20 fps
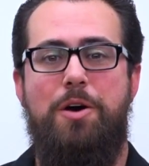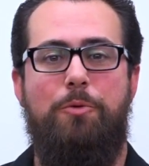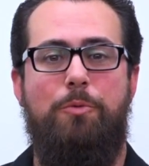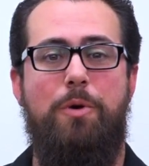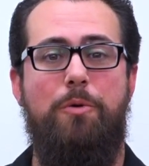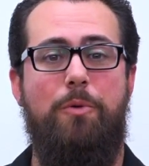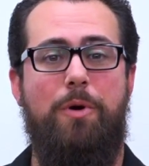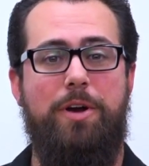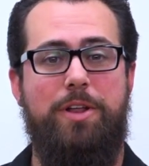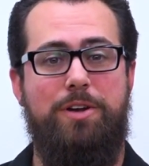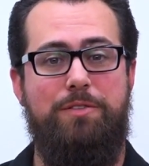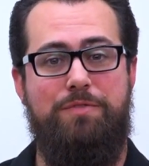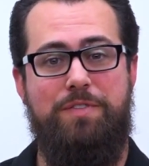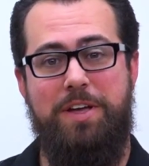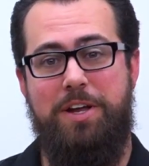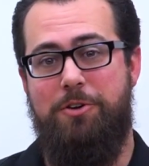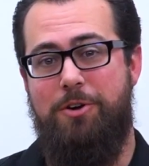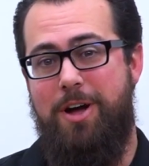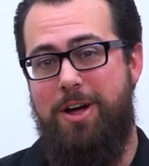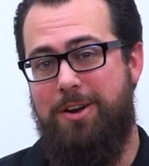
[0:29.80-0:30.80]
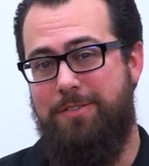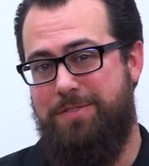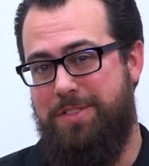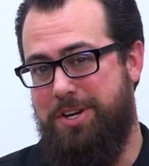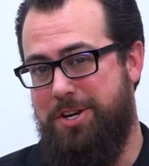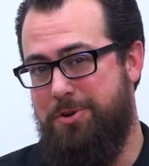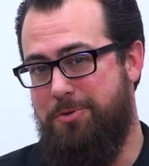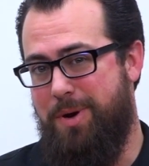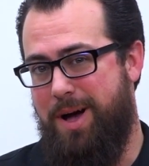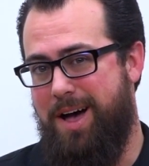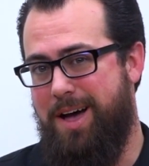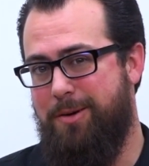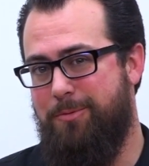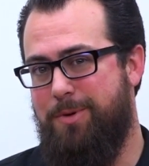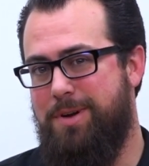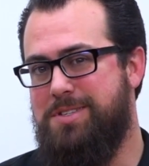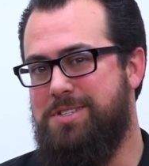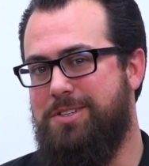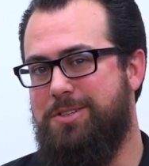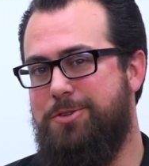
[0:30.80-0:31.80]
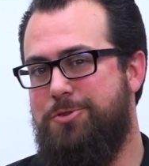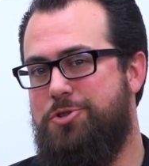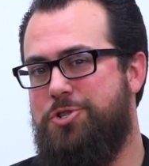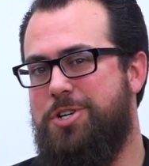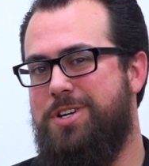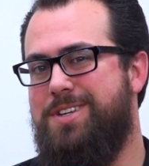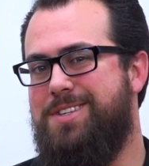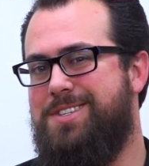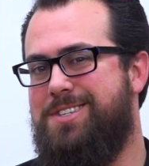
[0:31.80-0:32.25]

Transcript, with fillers: We wanted to figure out if the new high resolution